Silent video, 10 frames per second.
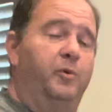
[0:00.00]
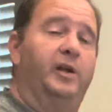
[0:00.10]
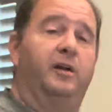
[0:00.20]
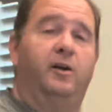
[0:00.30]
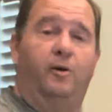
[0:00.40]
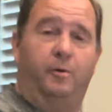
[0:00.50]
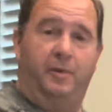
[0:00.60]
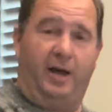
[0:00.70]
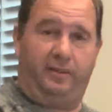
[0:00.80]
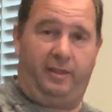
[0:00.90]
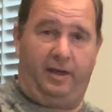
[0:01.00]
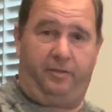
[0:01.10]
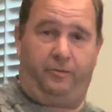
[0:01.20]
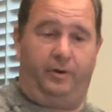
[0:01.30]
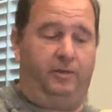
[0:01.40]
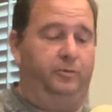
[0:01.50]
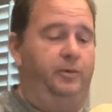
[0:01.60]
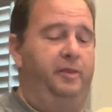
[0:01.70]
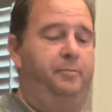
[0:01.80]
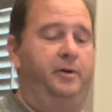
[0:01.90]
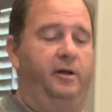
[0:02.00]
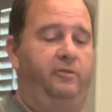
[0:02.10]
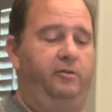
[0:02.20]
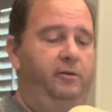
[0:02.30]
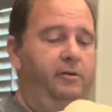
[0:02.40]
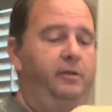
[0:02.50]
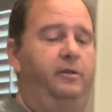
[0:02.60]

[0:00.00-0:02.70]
Winco I'm not that thrilled with, but I'll show you.